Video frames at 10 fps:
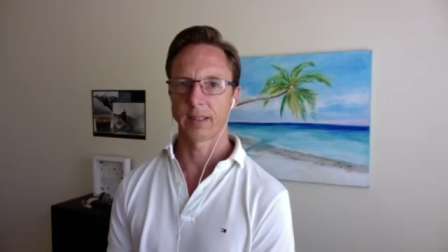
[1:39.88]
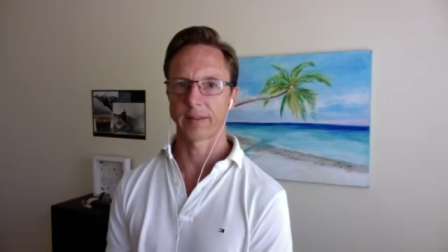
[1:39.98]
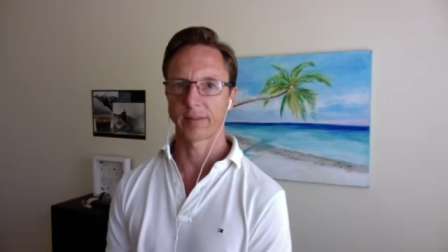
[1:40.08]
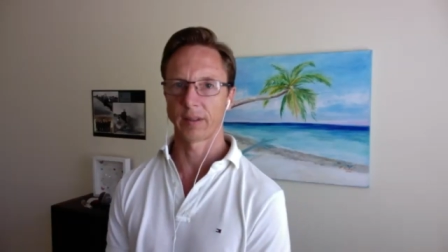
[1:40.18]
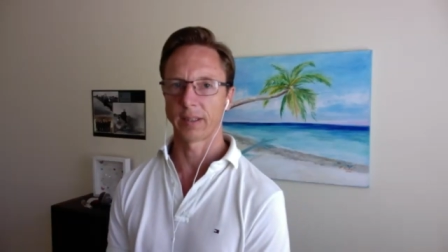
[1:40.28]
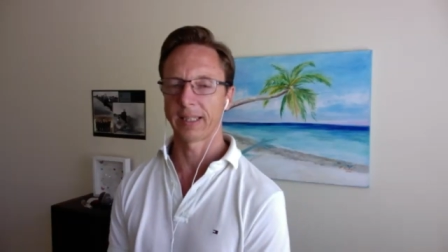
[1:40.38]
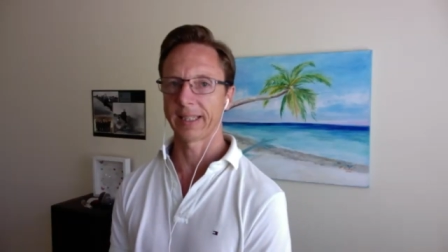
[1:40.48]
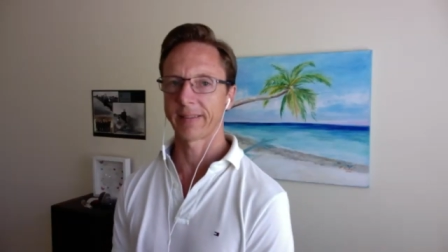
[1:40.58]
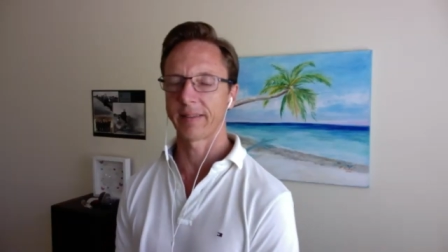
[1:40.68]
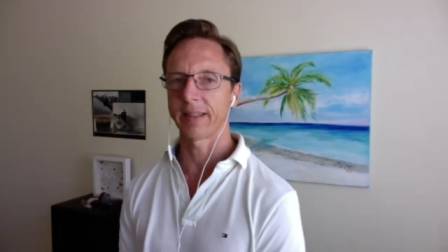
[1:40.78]
Excellent. And
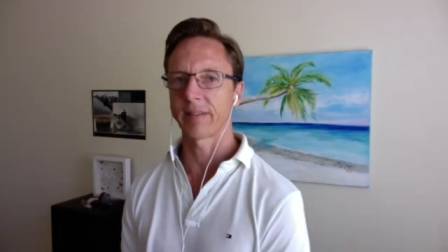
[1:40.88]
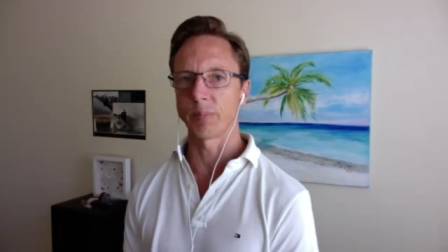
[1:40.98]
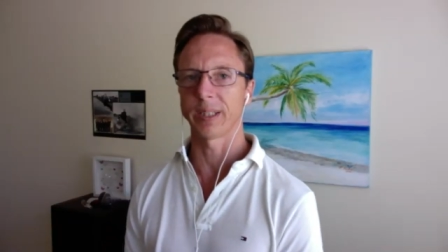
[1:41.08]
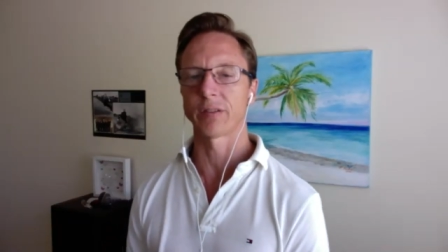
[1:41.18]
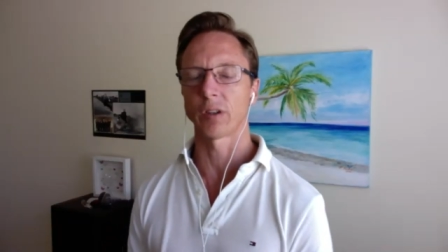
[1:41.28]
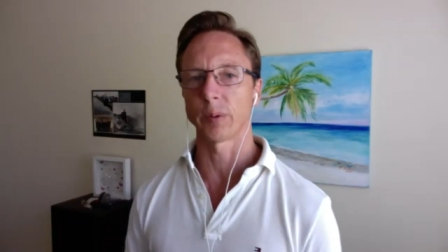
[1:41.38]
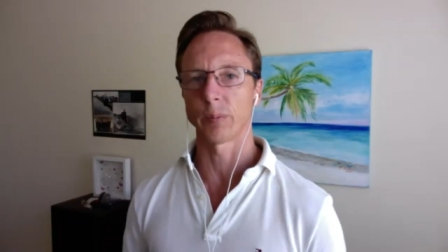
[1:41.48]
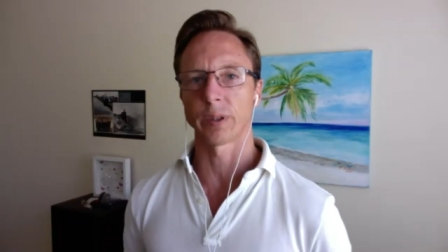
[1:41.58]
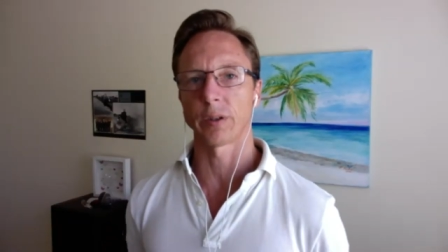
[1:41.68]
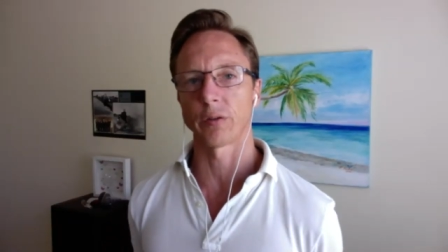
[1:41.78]
that's that's a big topic
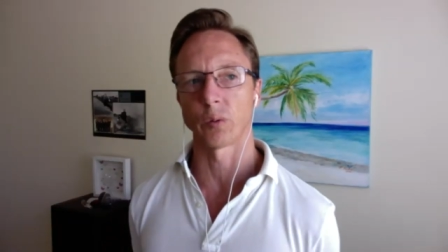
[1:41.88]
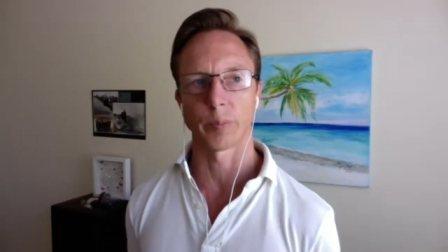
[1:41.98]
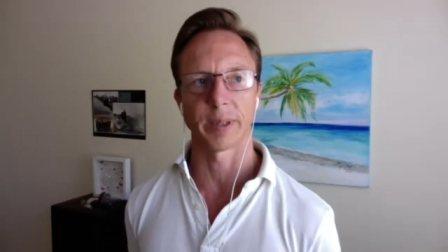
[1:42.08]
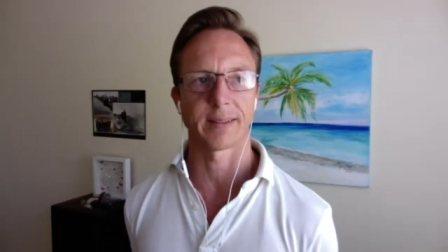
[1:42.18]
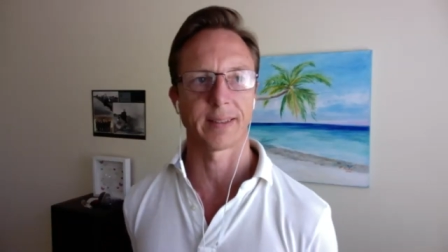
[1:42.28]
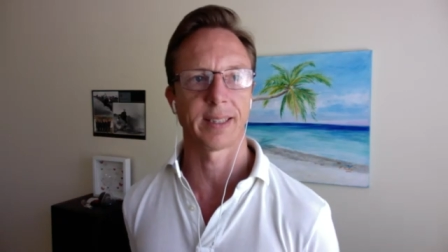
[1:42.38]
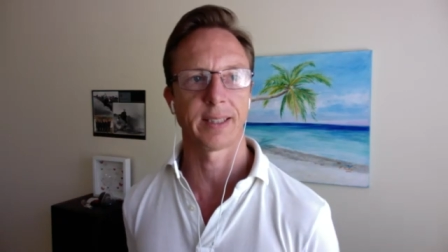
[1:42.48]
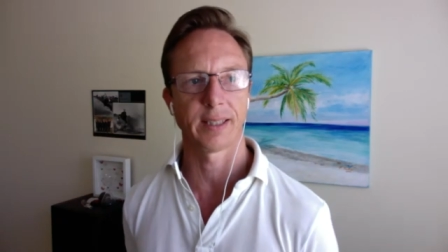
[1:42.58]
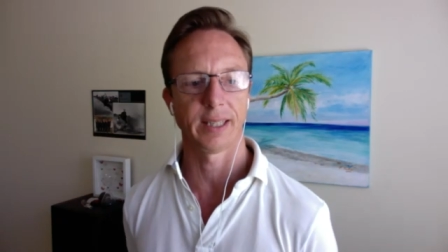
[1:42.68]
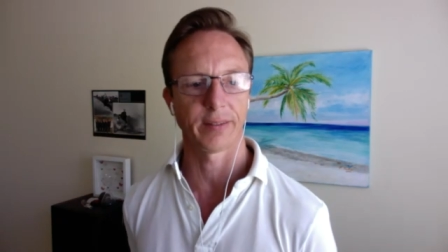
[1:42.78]
we're going to talk about today
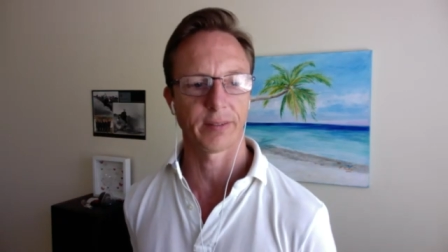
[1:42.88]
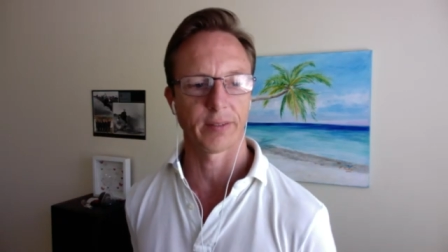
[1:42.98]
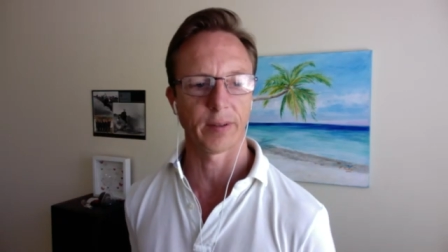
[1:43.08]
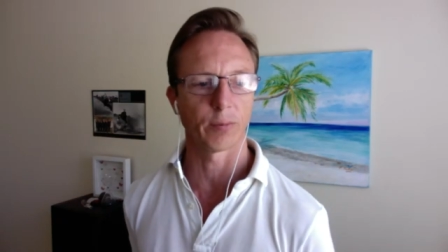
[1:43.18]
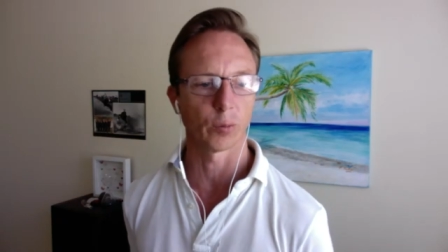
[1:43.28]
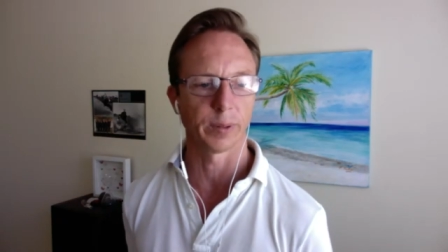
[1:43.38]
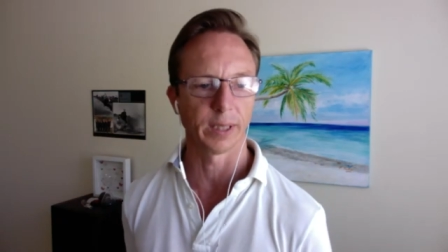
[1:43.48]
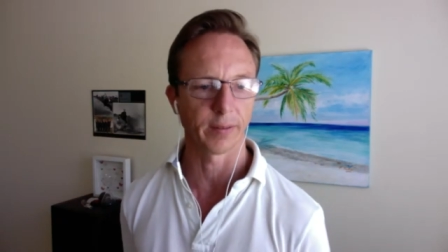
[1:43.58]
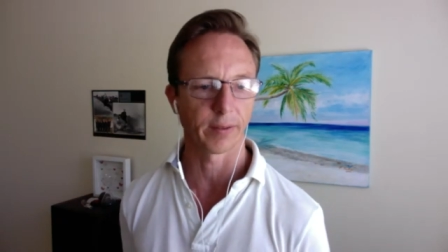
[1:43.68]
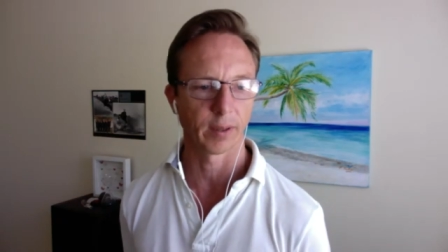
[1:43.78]
in the next several
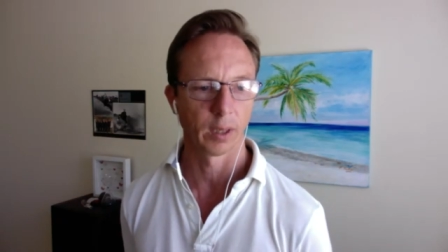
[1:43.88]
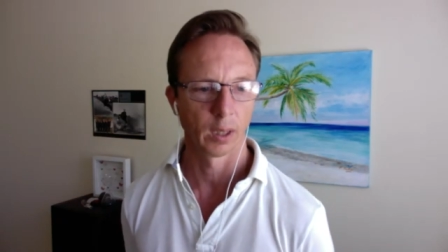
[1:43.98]
minutes.